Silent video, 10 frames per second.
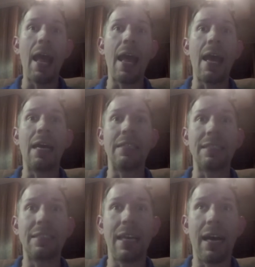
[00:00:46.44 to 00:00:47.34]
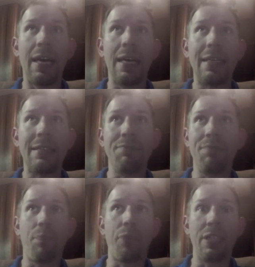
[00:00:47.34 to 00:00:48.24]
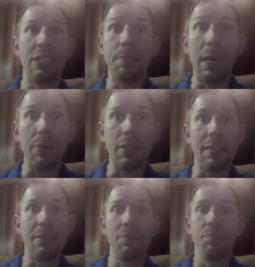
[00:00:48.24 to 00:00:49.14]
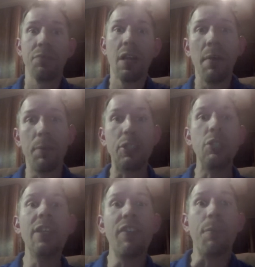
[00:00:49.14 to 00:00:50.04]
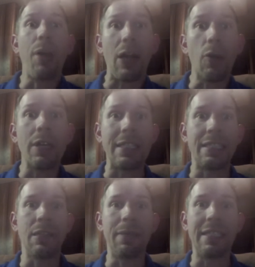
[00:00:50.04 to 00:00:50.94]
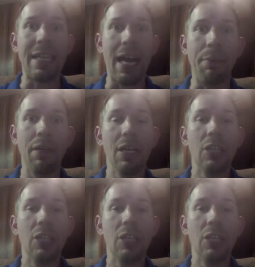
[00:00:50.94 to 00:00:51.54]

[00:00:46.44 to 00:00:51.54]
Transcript: and uh, just be able to pursue different priorities in the meantime,